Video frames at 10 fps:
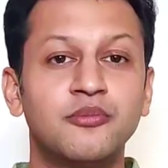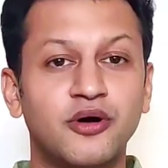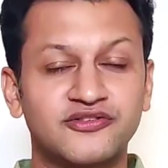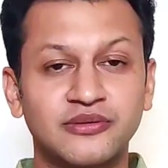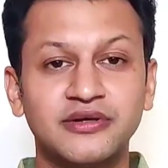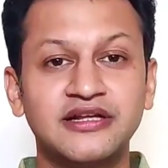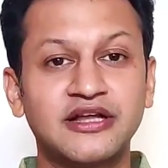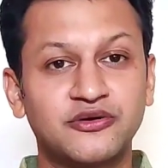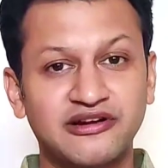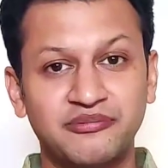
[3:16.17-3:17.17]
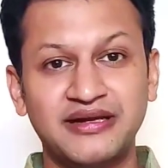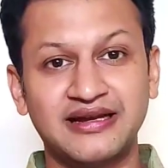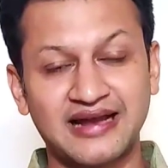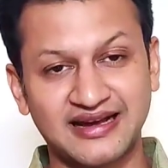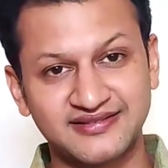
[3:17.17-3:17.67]
Possibly there could have been
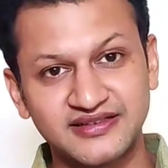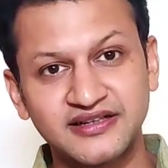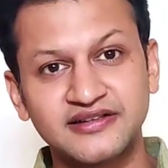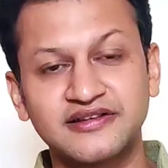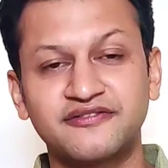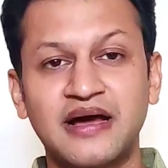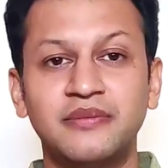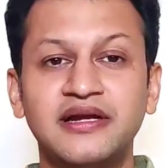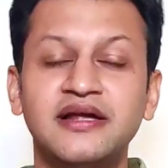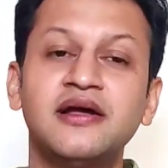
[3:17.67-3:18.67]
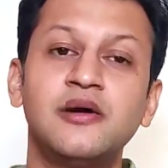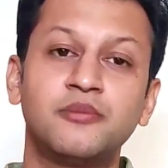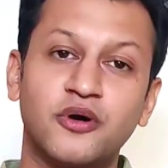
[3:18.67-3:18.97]
an accident in the family.